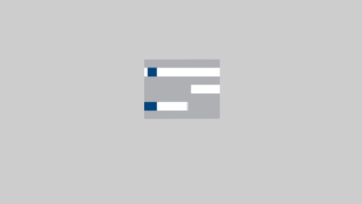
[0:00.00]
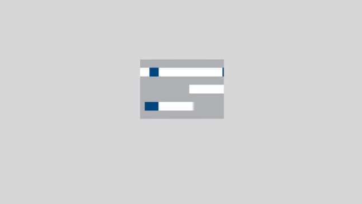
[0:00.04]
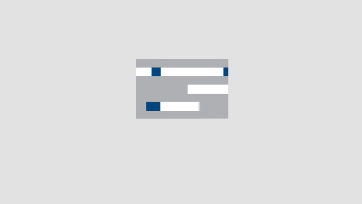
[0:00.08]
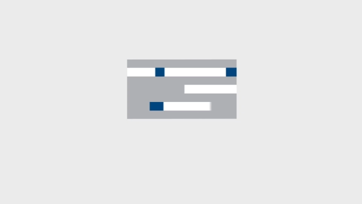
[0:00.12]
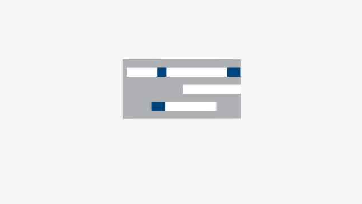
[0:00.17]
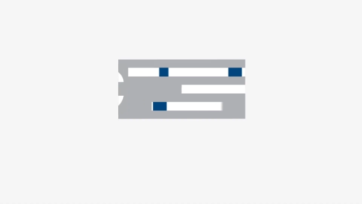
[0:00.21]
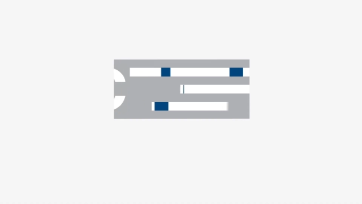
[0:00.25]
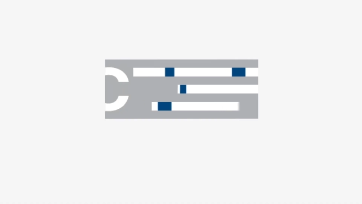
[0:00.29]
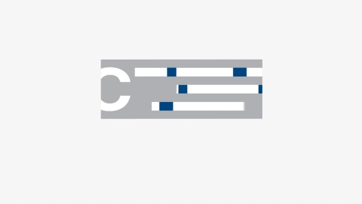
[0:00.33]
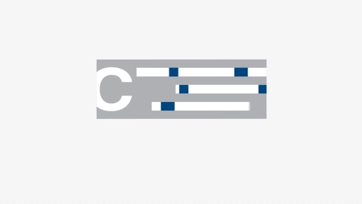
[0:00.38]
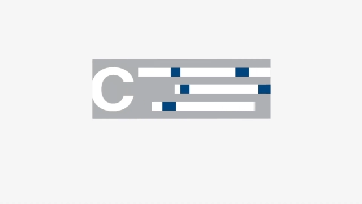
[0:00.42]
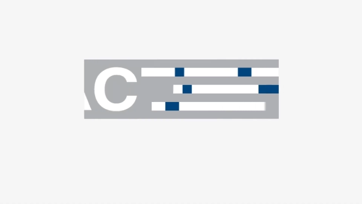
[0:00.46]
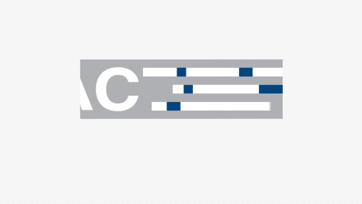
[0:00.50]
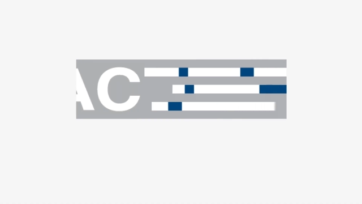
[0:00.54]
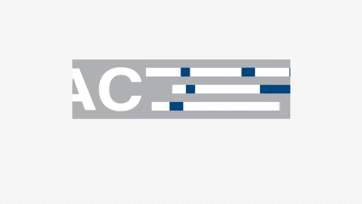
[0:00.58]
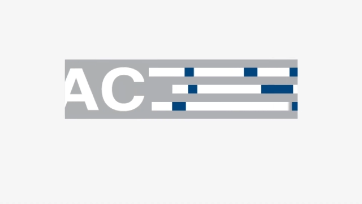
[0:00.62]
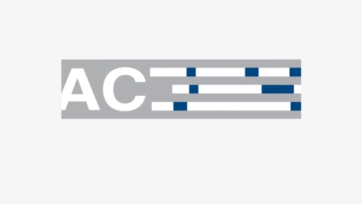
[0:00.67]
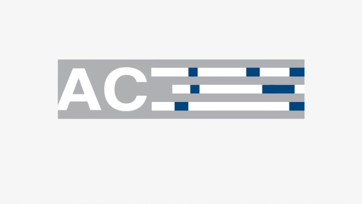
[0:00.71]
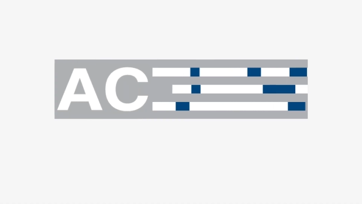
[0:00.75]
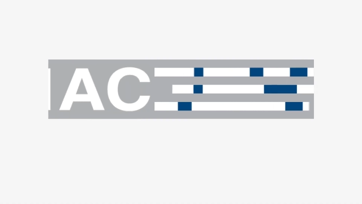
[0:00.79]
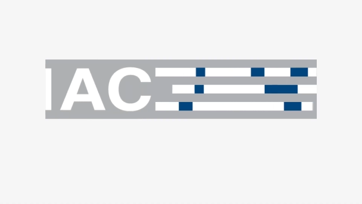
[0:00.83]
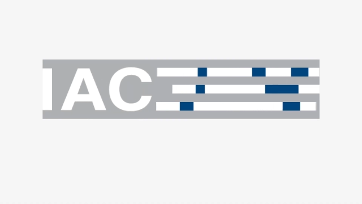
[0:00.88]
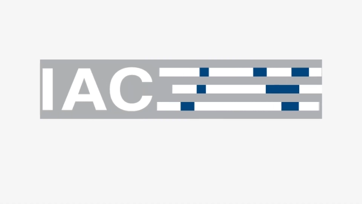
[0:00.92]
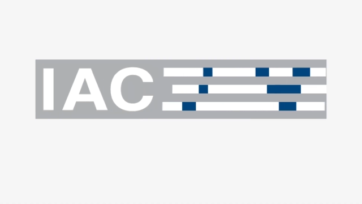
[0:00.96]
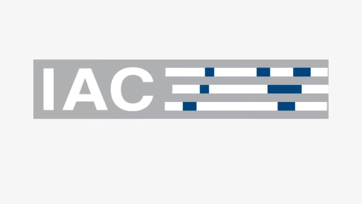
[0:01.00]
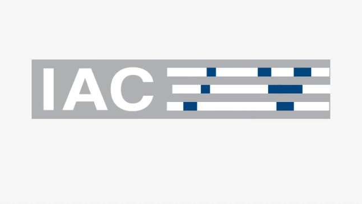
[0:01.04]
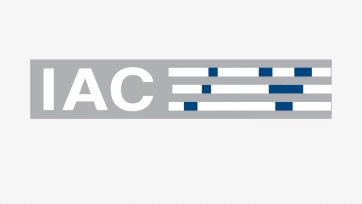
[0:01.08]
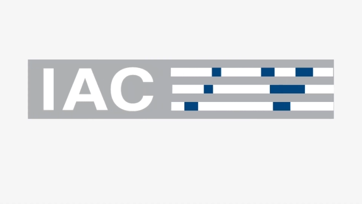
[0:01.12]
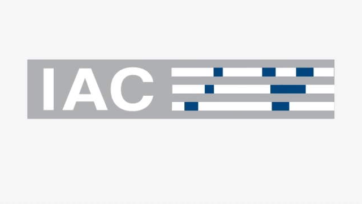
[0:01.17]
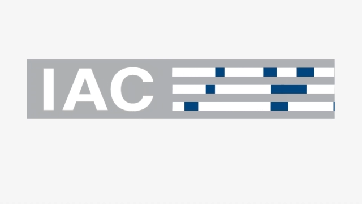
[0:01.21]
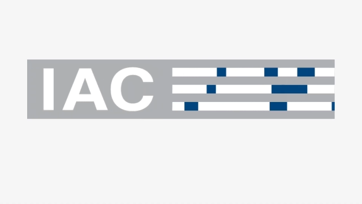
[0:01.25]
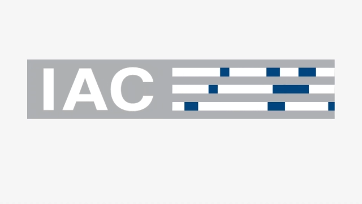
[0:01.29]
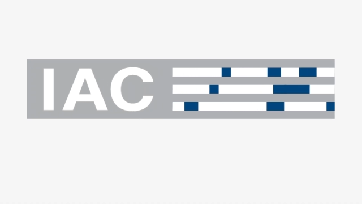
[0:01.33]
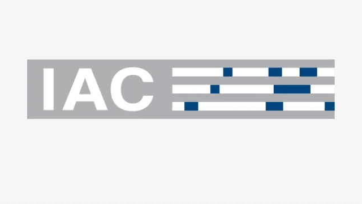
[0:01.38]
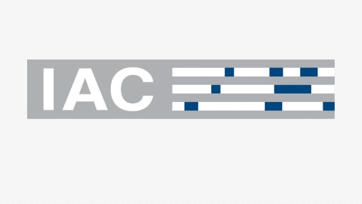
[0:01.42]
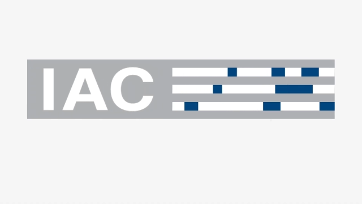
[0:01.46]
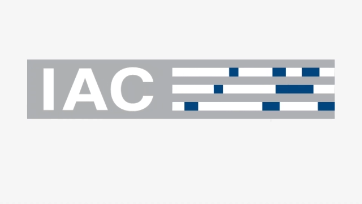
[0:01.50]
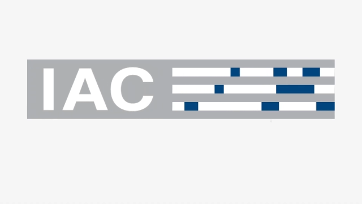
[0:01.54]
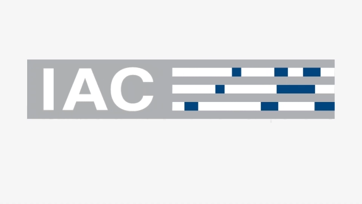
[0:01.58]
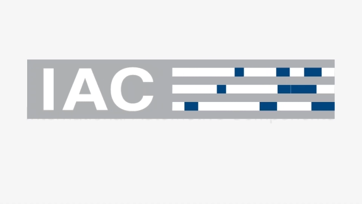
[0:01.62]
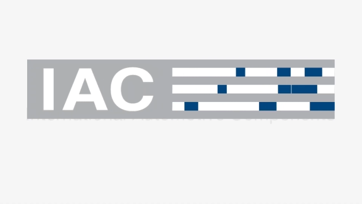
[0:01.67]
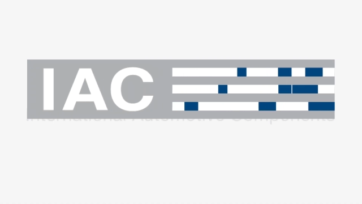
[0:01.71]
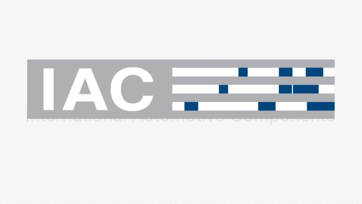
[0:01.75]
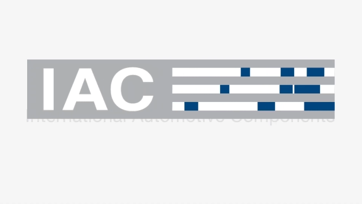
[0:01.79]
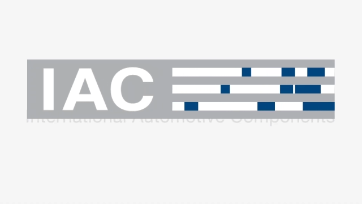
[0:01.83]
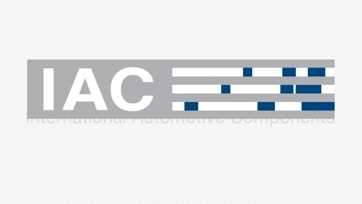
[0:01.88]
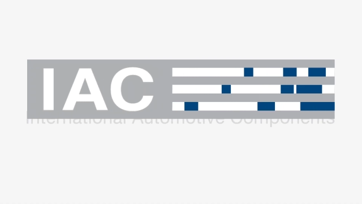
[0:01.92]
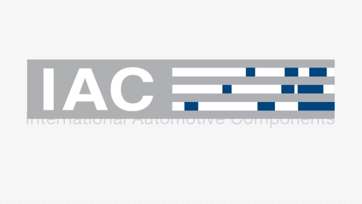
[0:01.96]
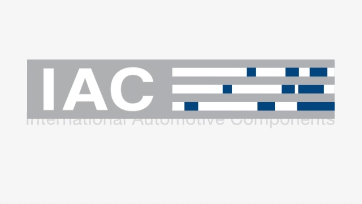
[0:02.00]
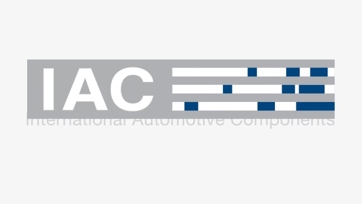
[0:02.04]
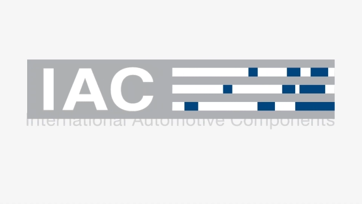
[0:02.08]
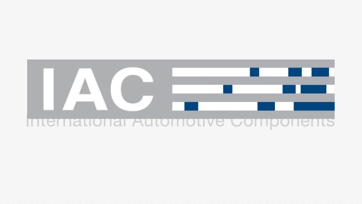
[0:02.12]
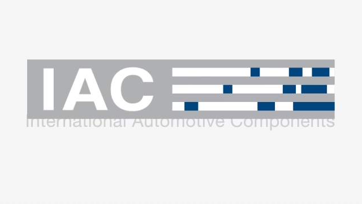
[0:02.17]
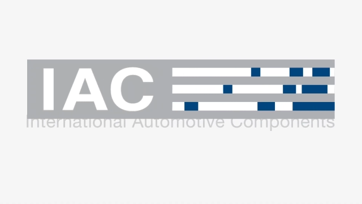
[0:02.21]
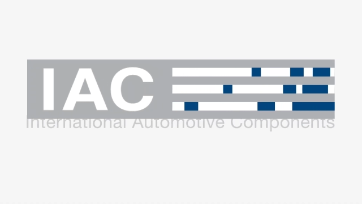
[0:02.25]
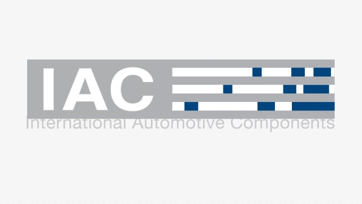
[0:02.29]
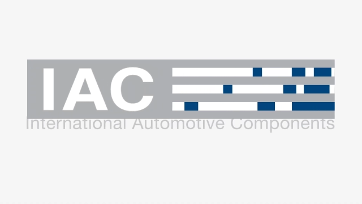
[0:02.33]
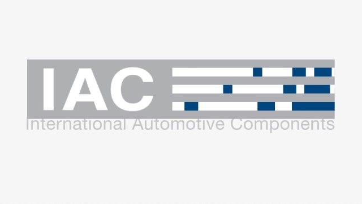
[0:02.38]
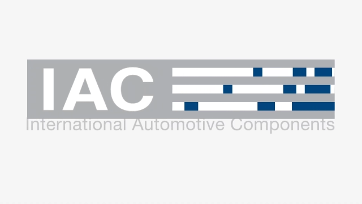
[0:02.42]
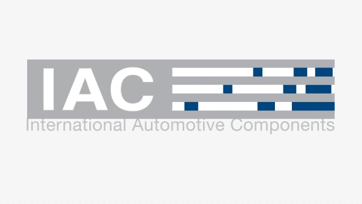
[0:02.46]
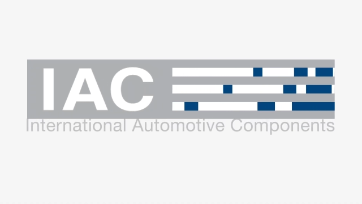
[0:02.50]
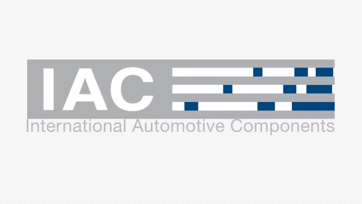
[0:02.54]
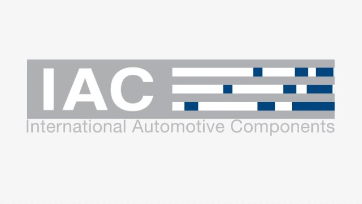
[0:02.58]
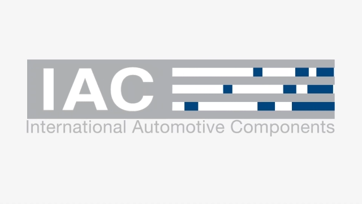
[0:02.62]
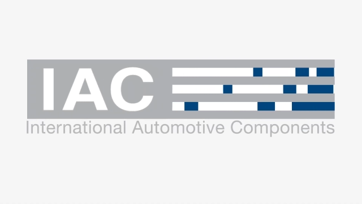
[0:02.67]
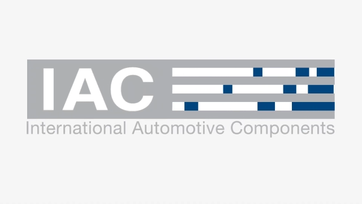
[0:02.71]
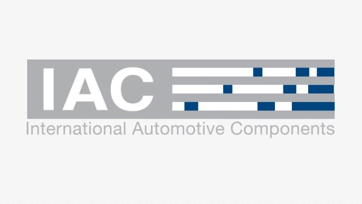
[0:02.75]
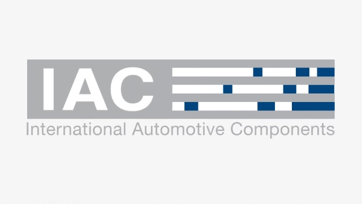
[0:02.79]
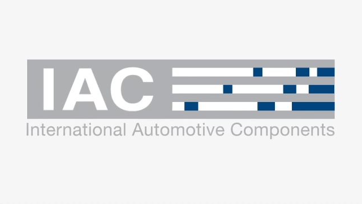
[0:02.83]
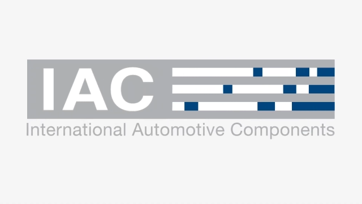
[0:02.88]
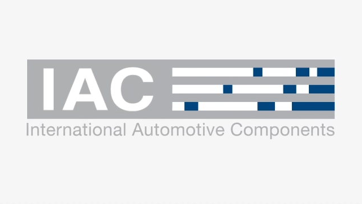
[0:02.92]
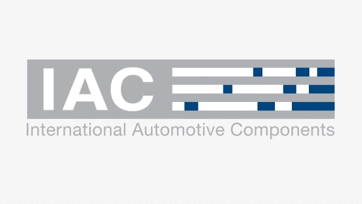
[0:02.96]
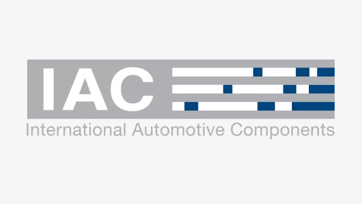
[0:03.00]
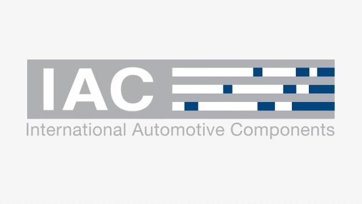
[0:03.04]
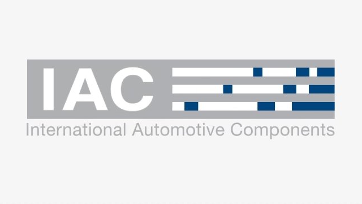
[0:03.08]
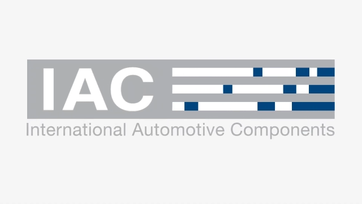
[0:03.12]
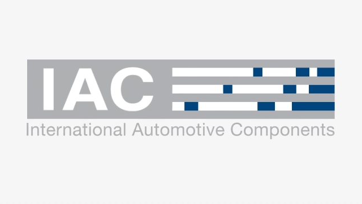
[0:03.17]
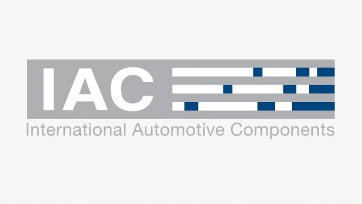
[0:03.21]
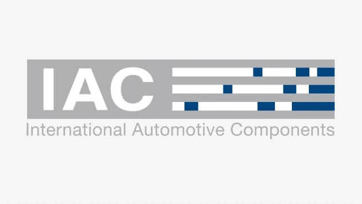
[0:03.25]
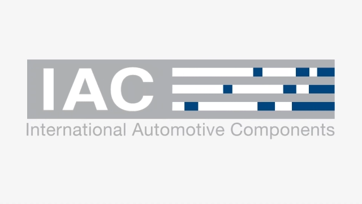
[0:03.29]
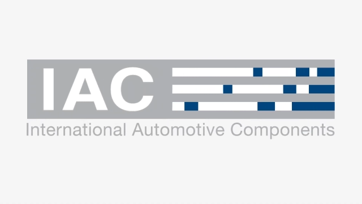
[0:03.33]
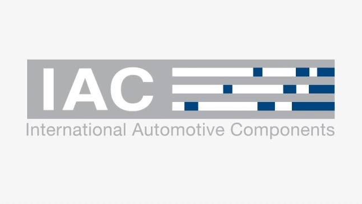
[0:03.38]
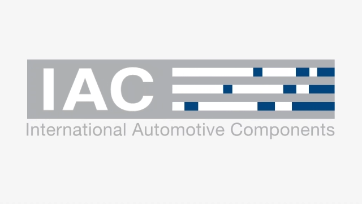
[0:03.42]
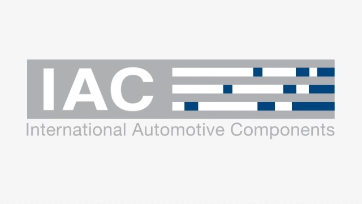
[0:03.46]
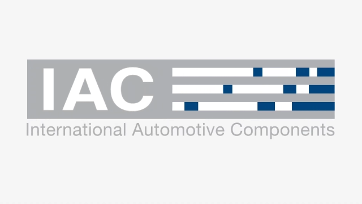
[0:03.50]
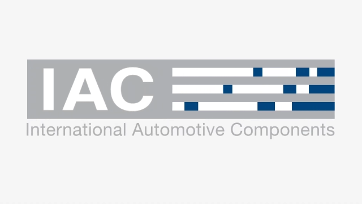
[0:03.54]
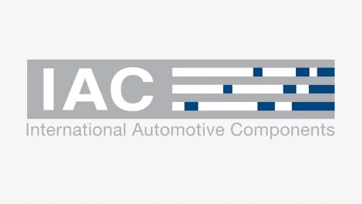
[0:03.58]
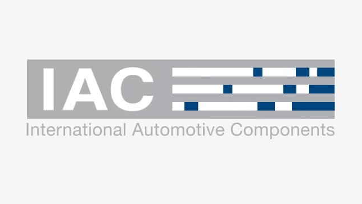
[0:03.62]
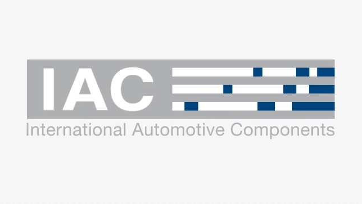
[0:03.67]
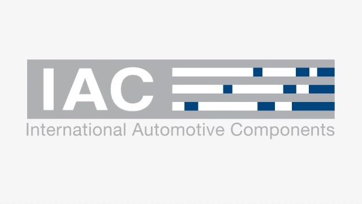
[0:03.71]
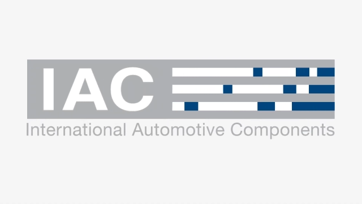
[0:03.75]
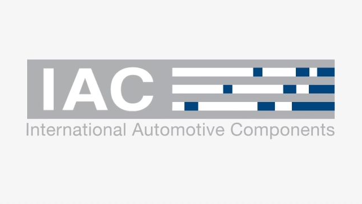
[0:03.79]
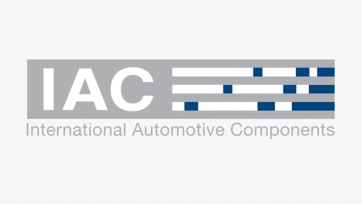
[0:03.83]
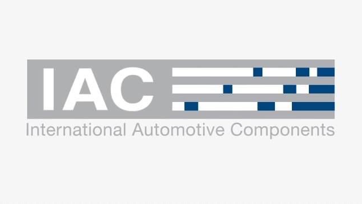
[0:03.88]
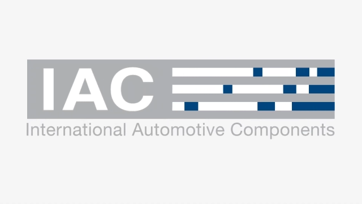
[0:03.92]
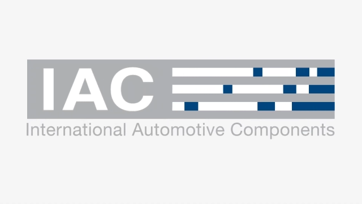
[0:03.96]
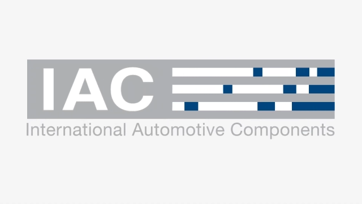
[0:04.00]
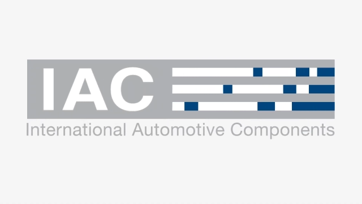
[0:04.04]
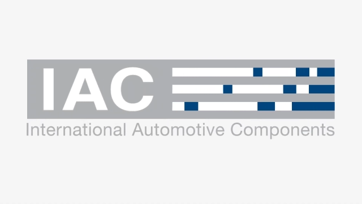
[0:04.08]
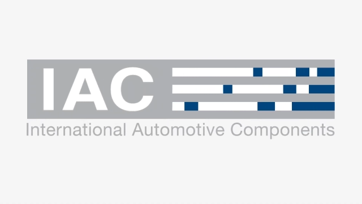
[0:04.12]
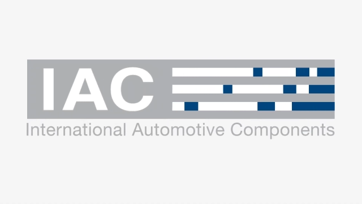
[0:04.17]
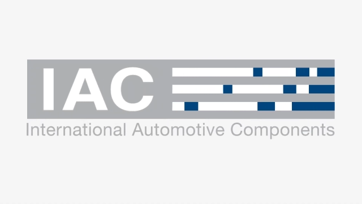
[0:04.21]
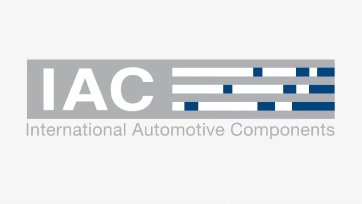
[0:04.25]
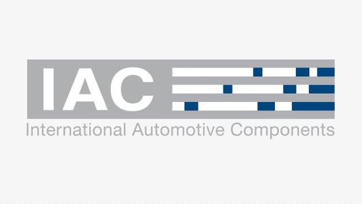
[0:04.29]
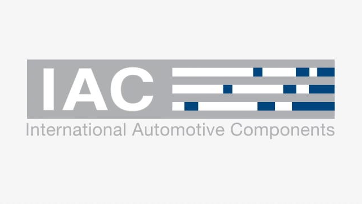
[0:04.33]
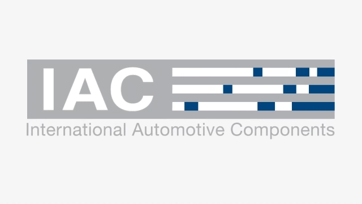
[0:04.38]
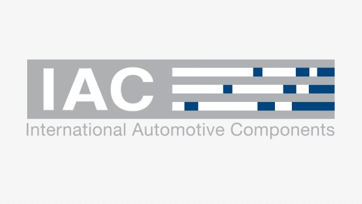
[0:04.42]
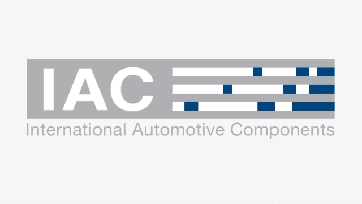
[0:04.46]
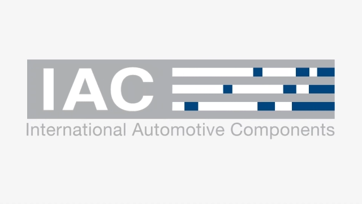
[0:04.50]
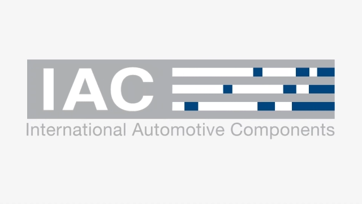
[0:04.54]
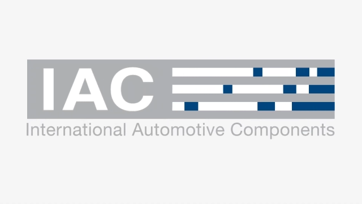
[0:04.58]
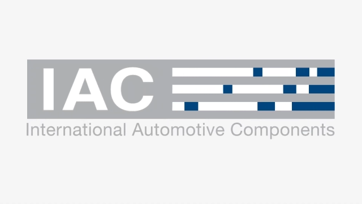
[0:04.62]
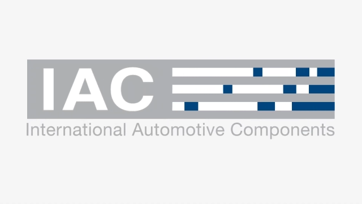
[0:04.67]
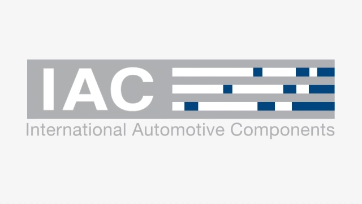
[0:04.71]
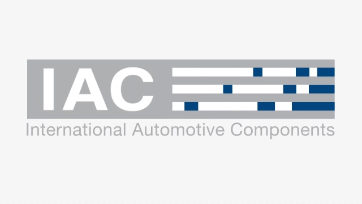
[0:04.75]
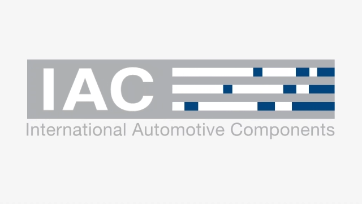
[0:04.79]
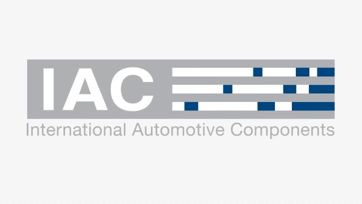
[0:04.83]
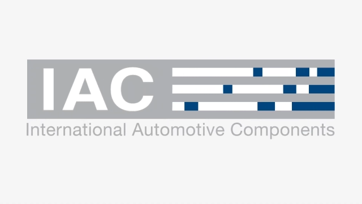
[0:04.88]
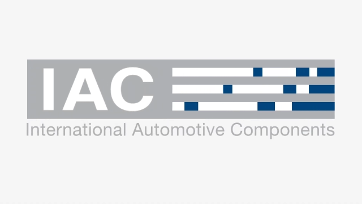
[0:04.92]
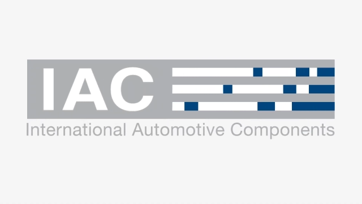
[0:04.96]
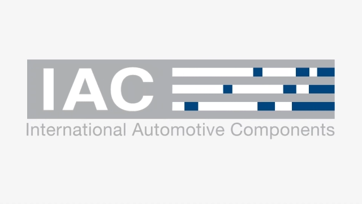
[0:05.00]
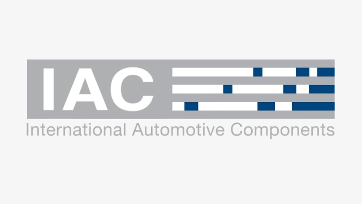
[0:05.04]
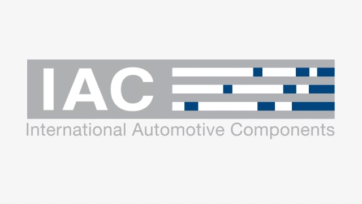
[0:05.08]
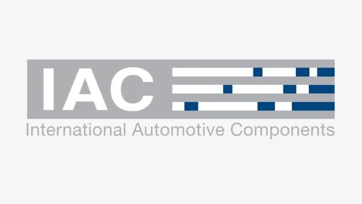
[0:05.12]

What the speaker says: (no speaker visible)